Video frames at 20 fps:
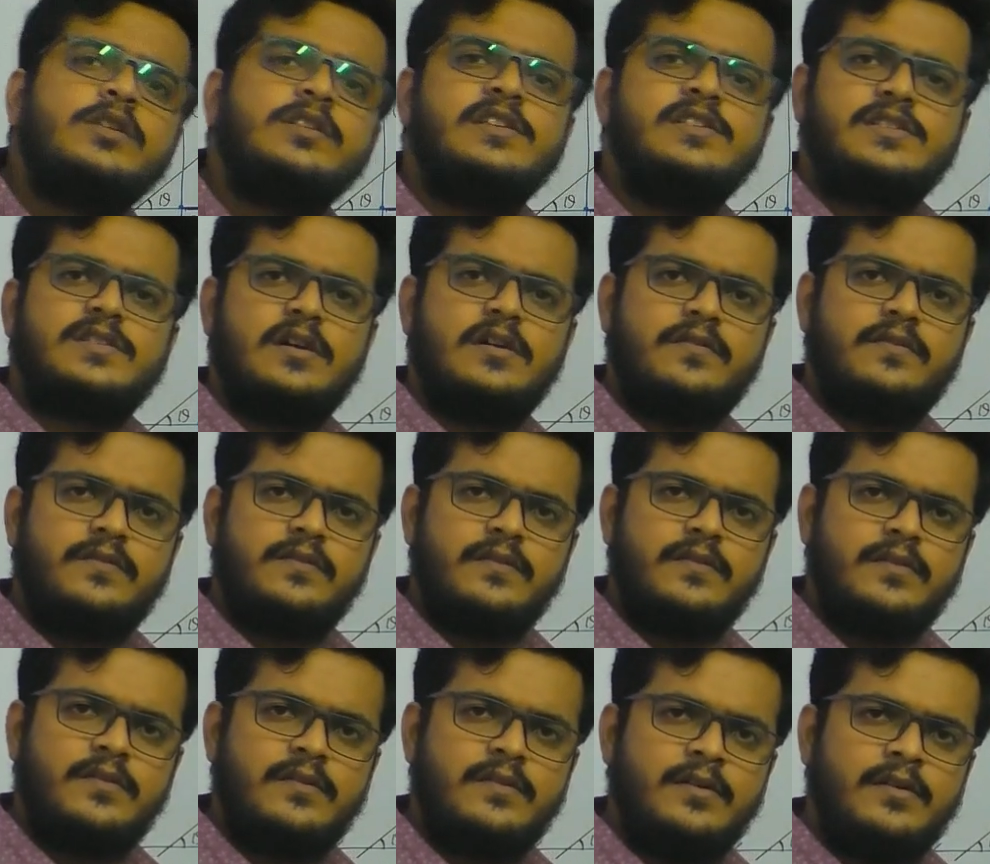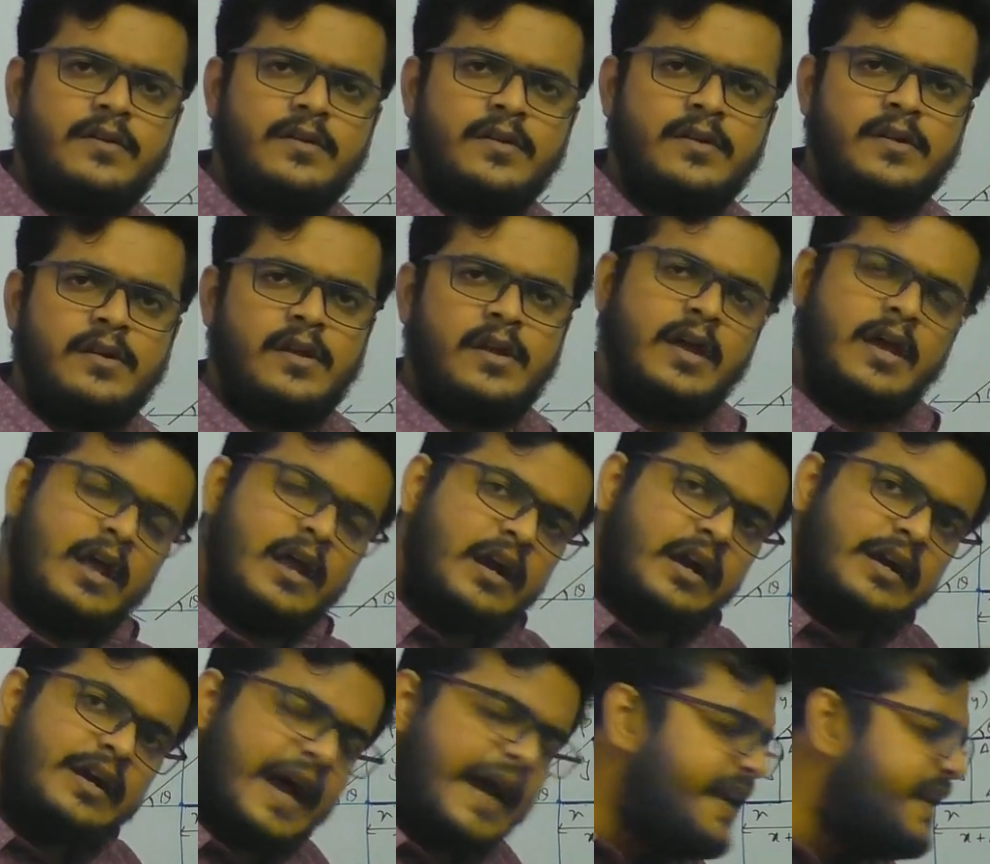this curve?
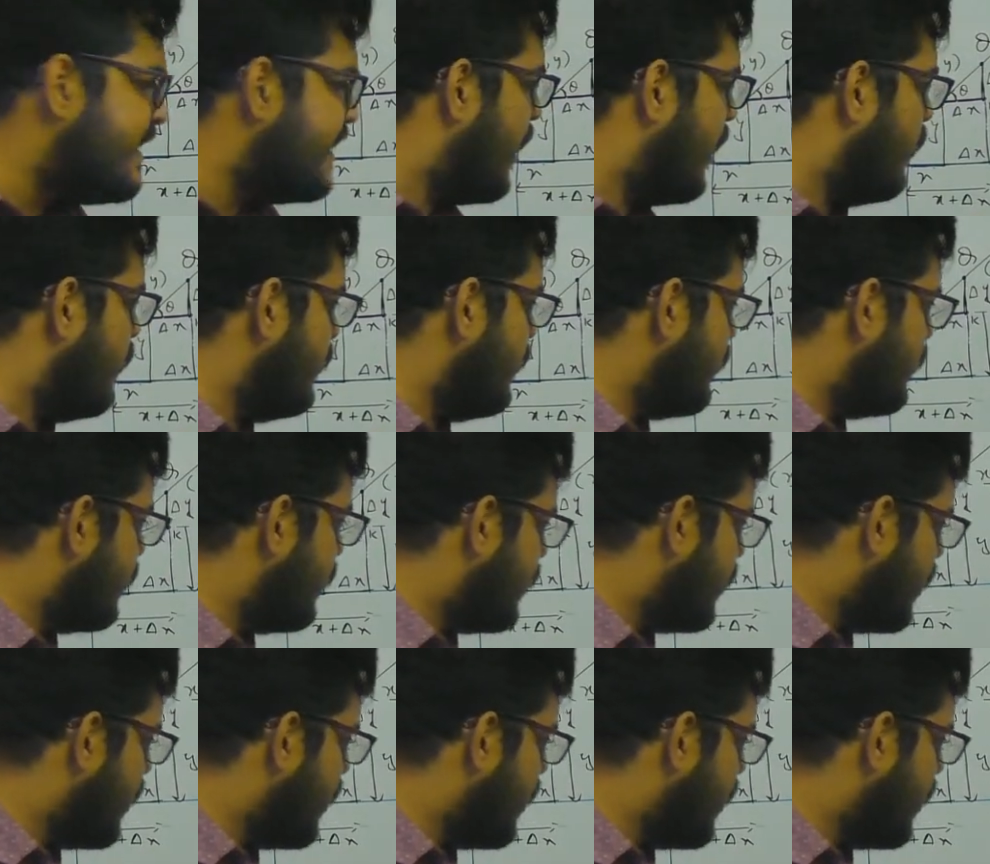Right now,